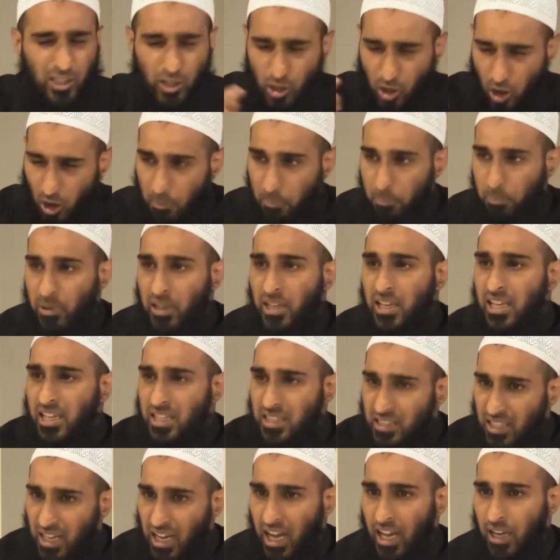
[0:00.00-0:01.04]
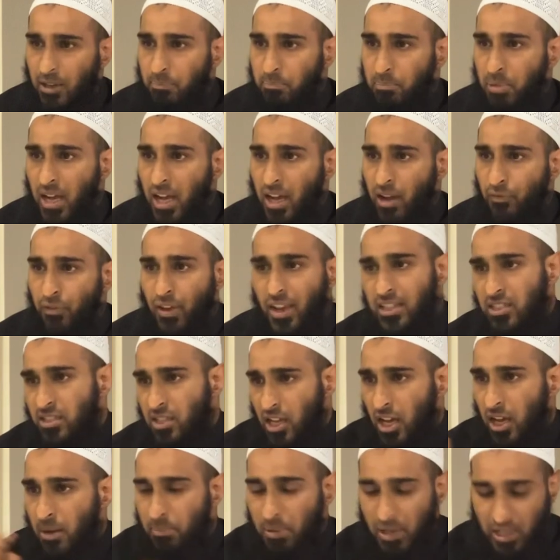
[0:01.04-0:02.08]
complete and perfect
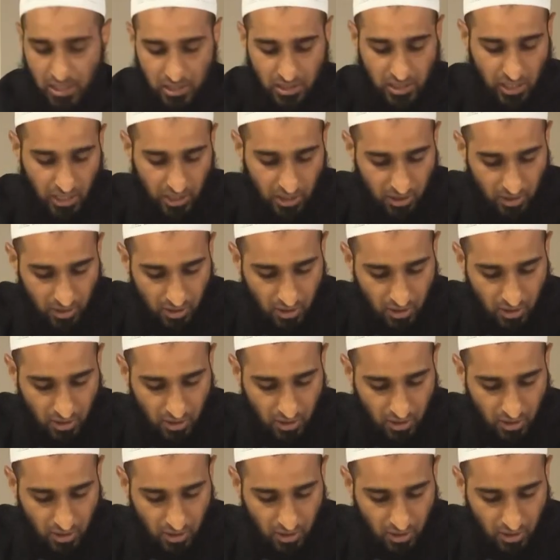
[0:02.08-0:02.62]
ability.